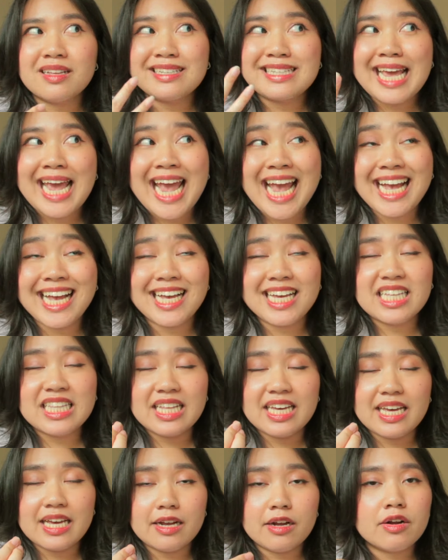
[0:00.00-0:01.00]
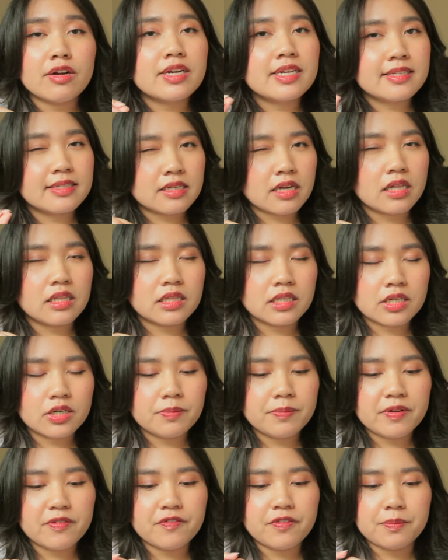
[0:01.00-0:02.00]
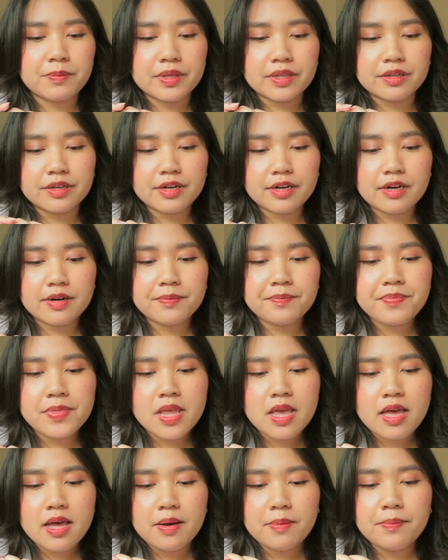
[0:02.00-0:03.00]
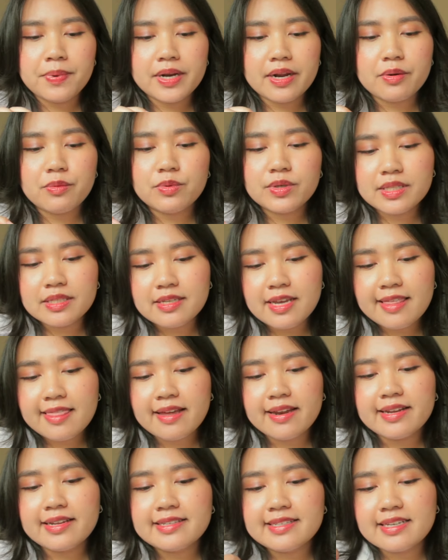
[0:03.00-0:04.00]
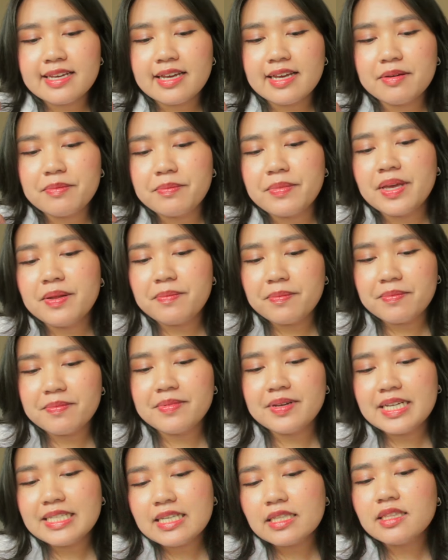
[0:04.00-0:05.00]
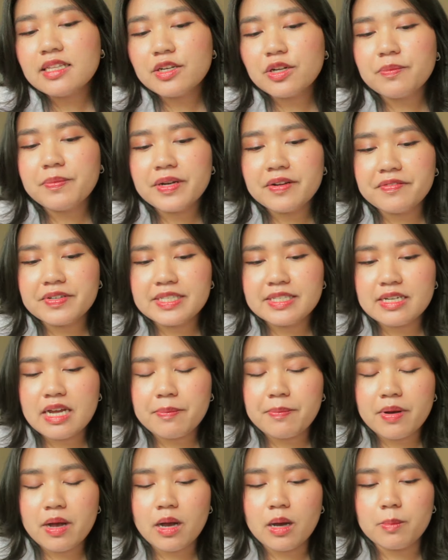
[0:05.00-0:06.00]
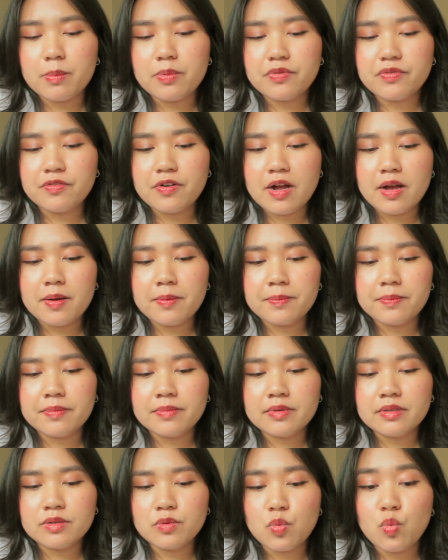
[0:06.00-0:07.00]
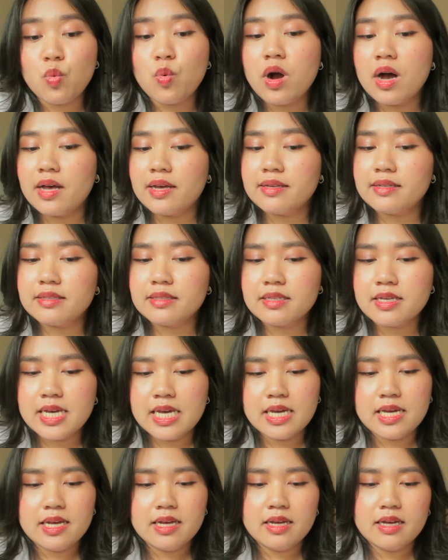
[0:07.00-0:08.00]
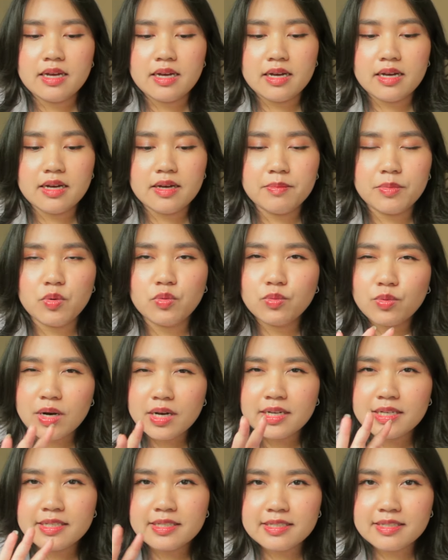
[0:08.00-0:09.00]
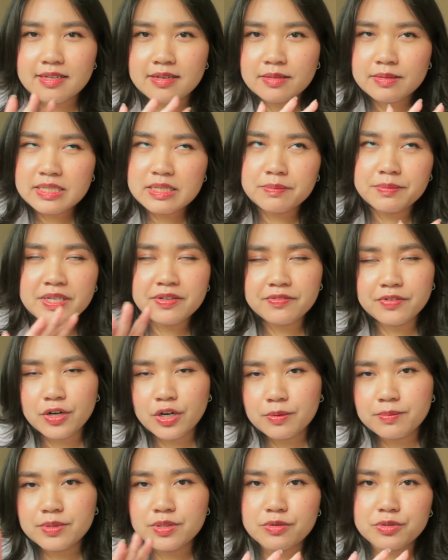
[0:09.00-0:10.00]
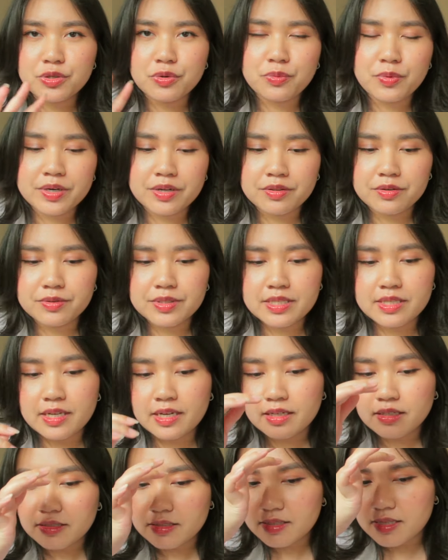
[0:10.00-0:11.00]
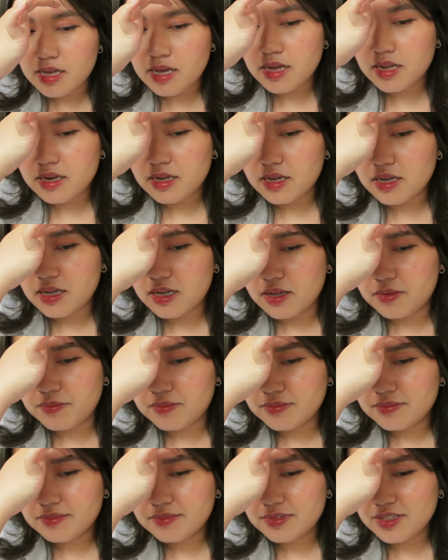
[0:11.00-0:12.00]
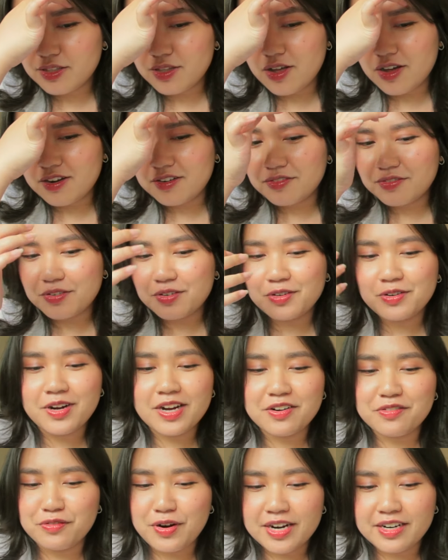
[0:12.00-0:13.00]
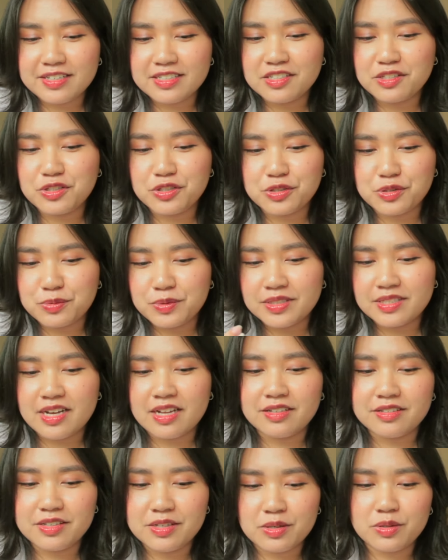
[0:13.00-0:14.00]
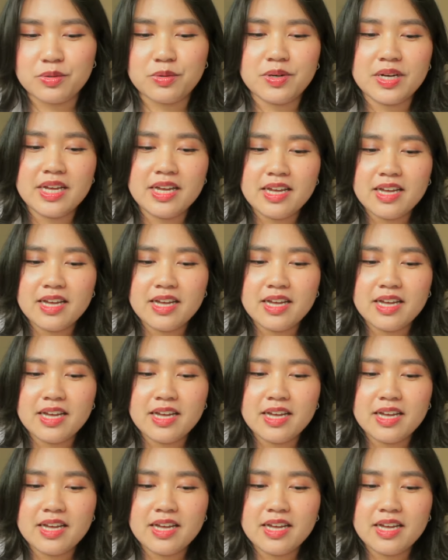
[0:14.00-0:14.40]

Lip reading: is hanging in the air is a little bit familiar, but I would say that it's a little bit of a step up from was. Was to be verbs, those are one of those things that a lot of creative writing teachers will tell you,